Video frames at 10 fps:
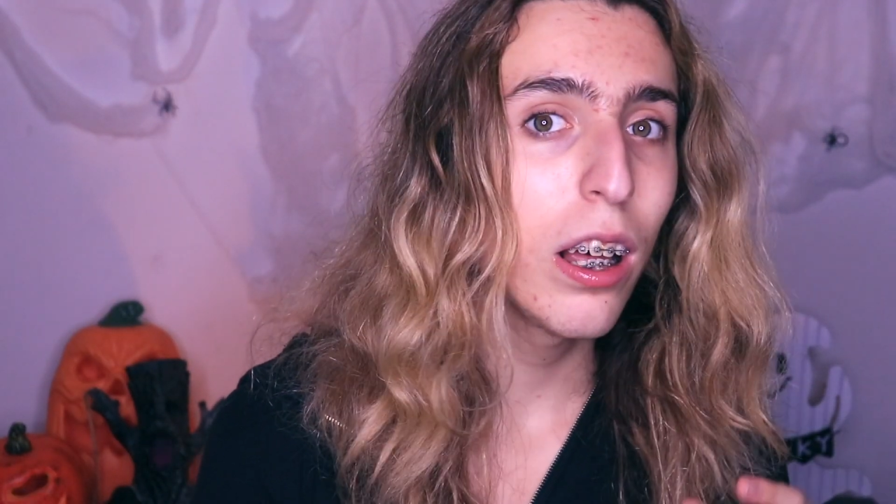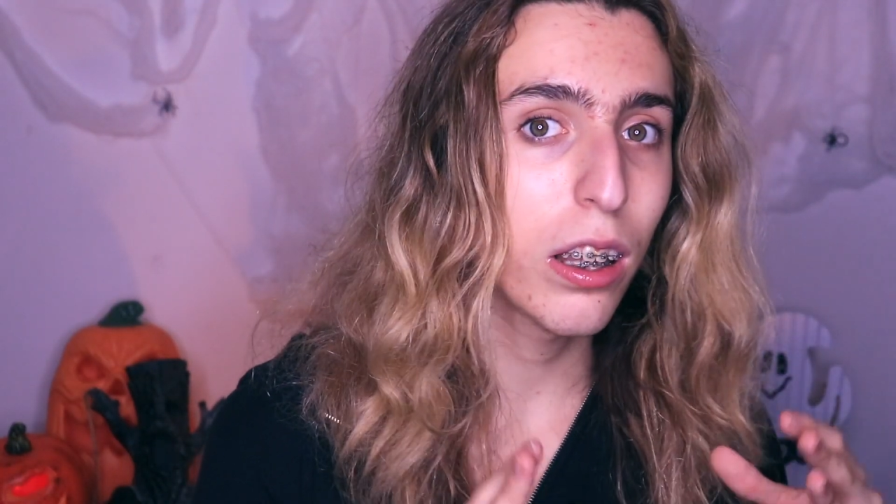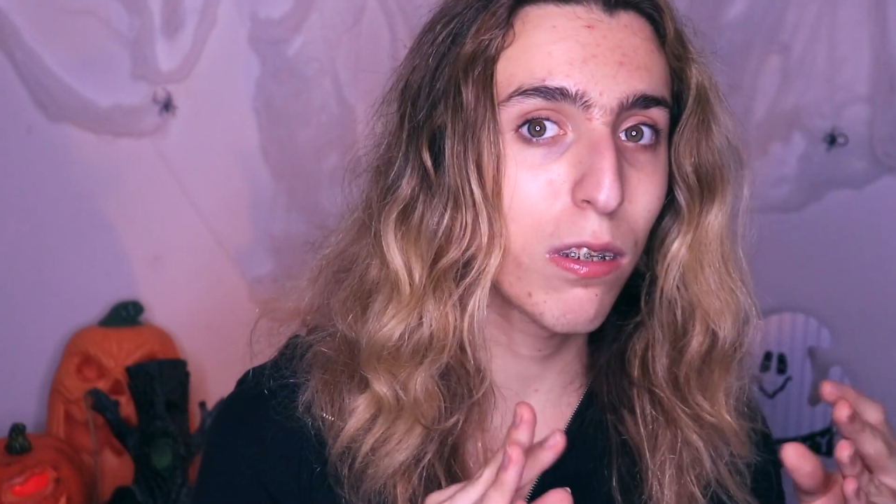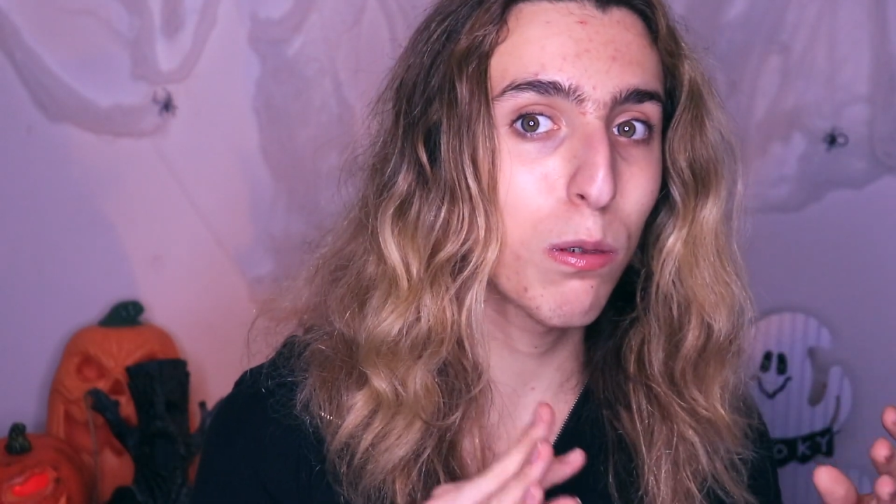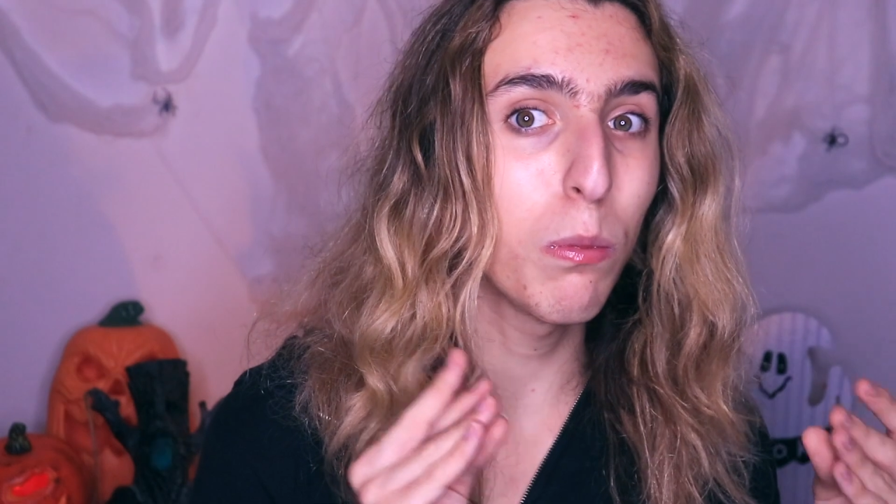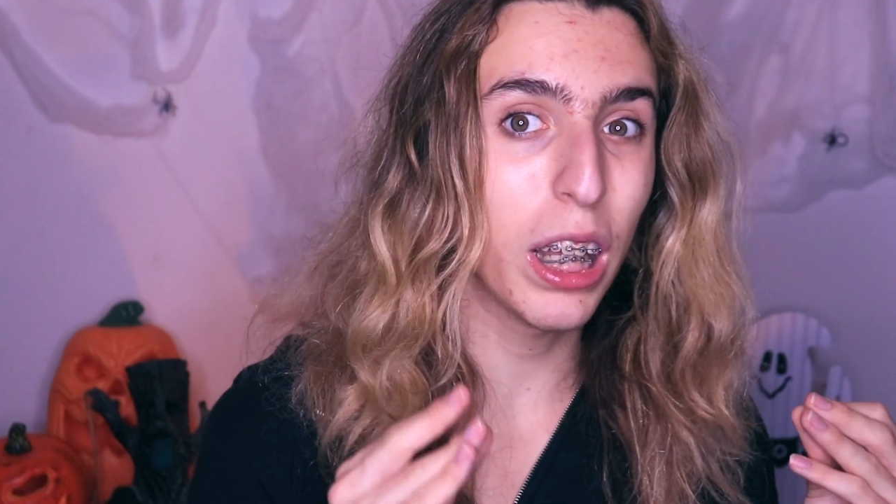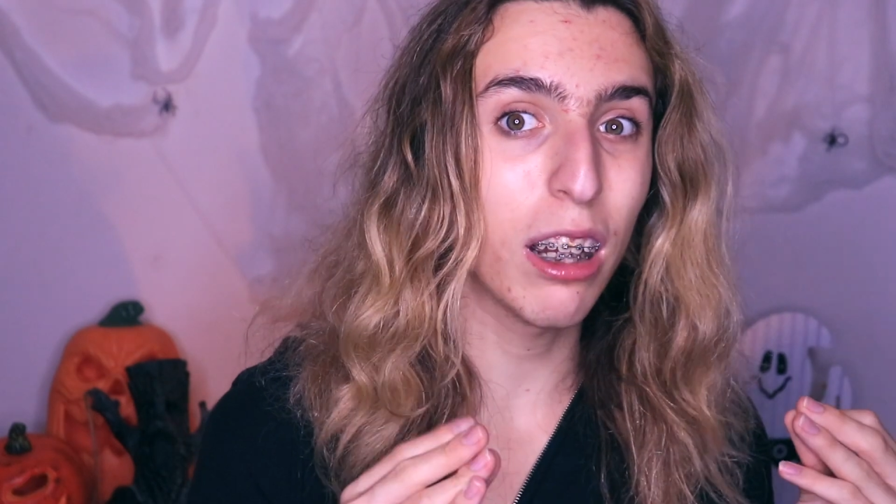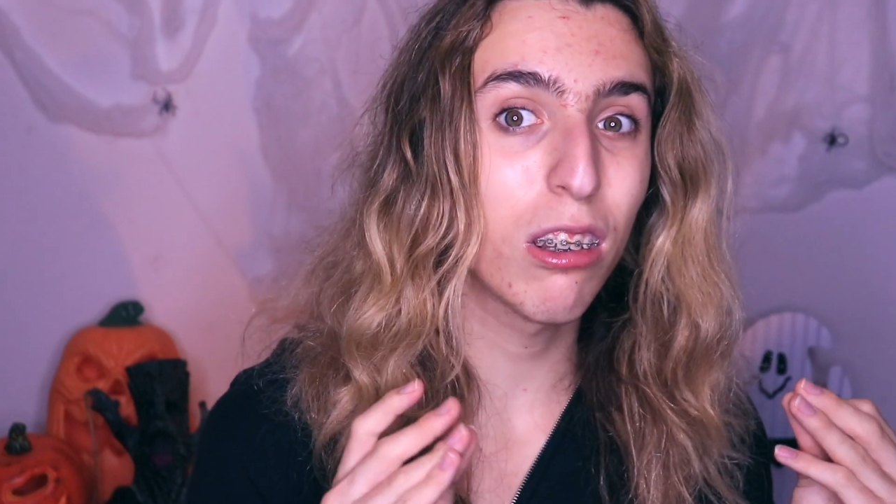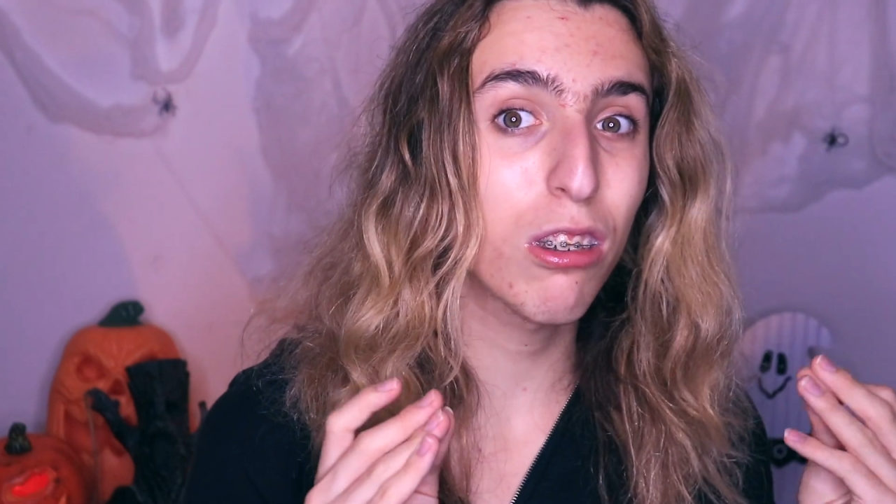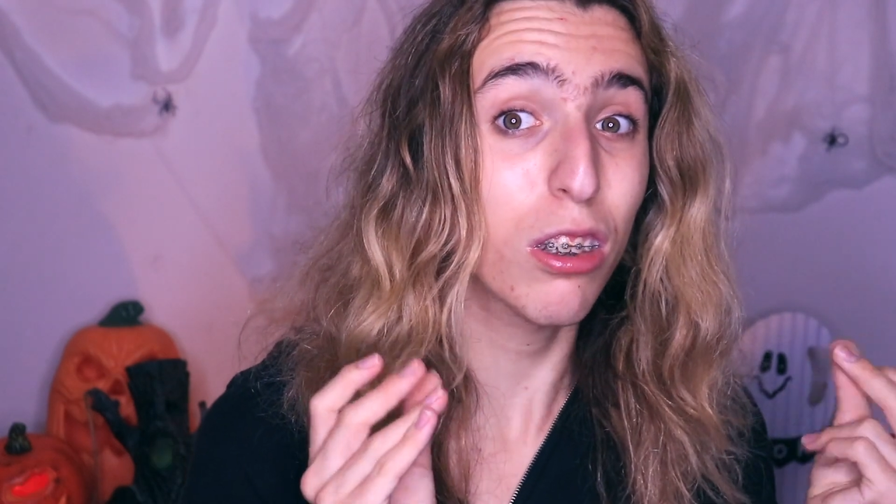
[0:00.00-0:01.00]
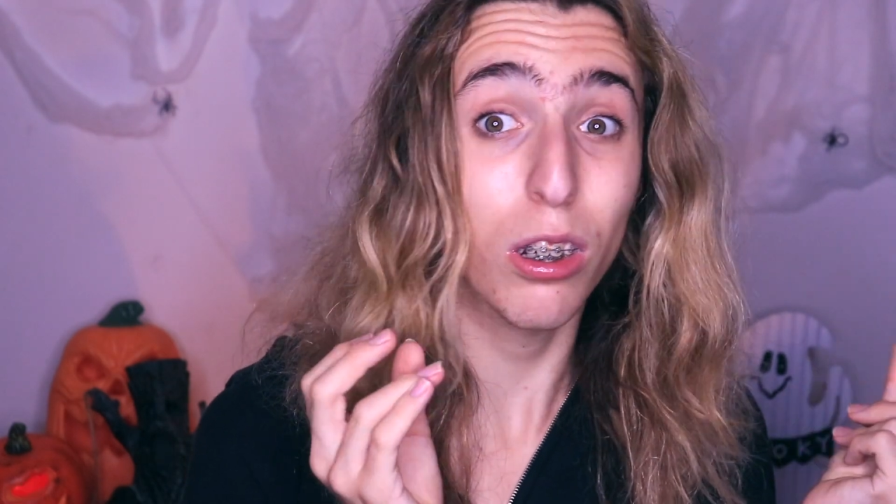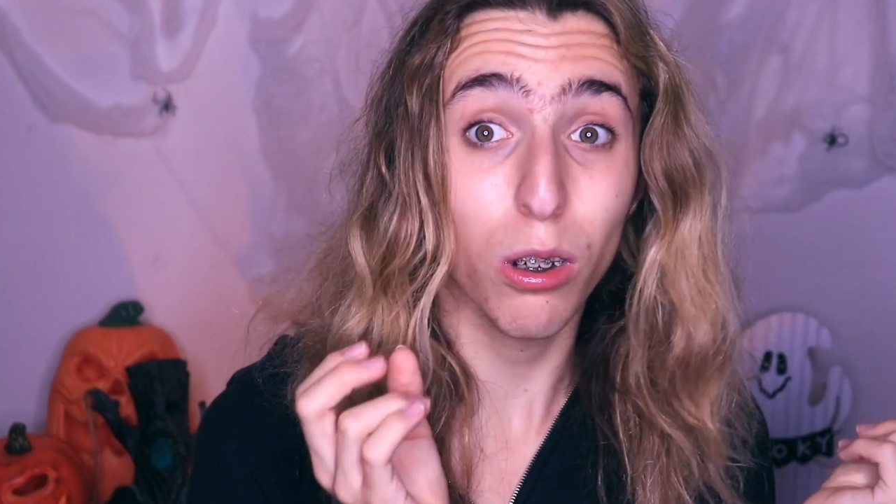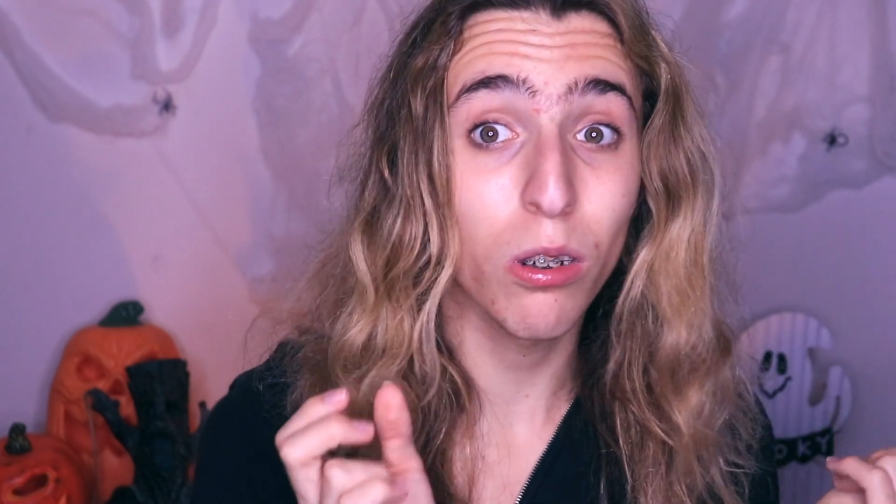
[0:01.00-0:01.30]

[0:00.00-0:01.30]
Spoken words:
This means